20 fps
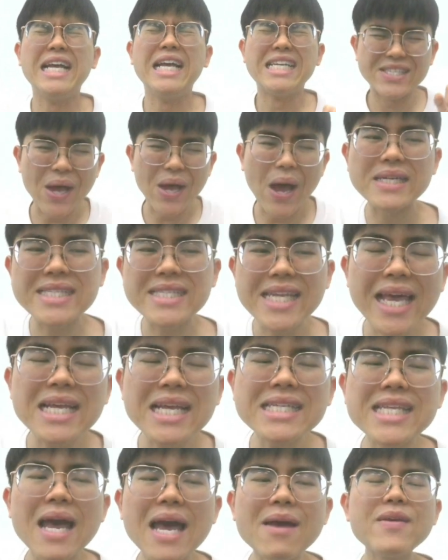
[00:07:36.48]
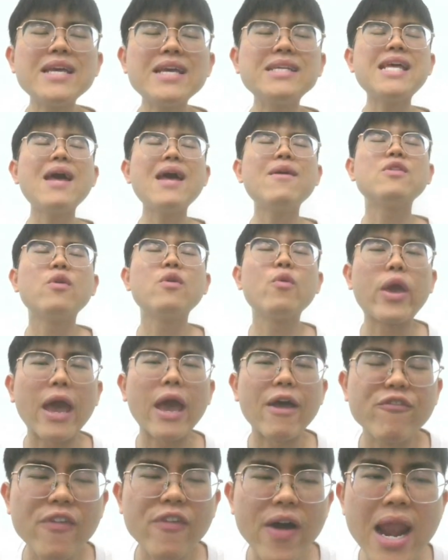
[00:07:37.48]
So our second step is that we
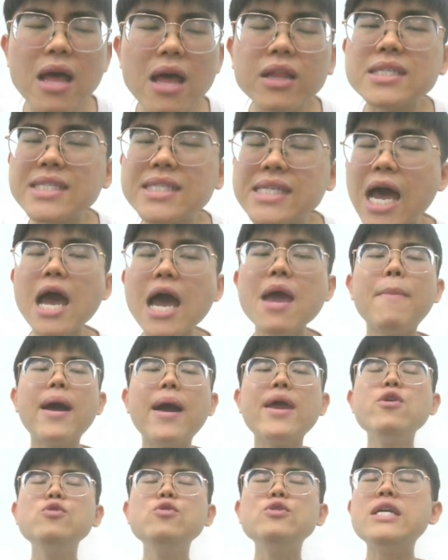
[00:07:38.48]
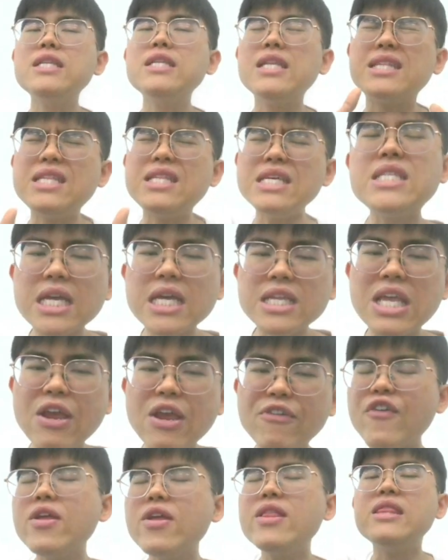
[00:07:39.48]
can find out the time by using the distance
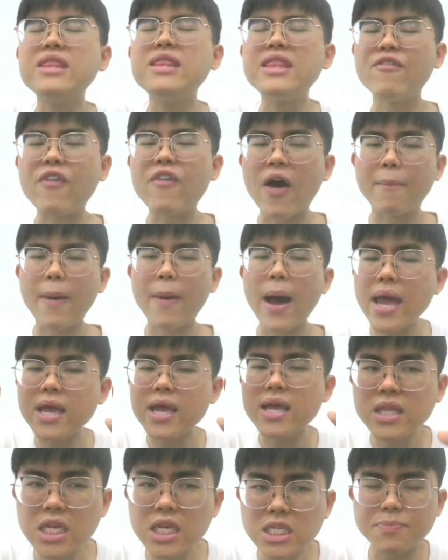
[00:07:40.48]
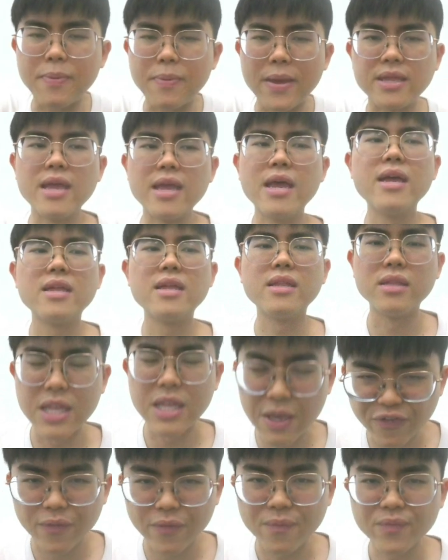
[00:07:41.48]
difference divided by the speed
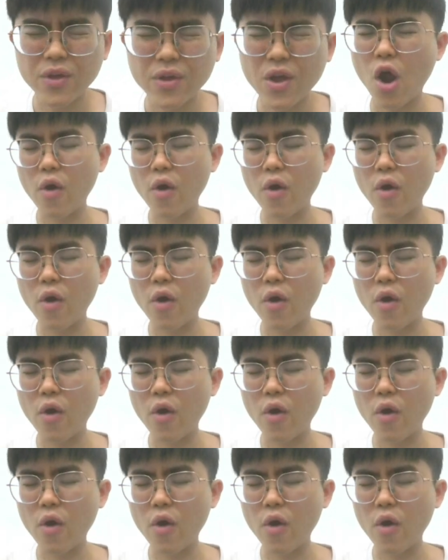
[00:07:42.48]
difference.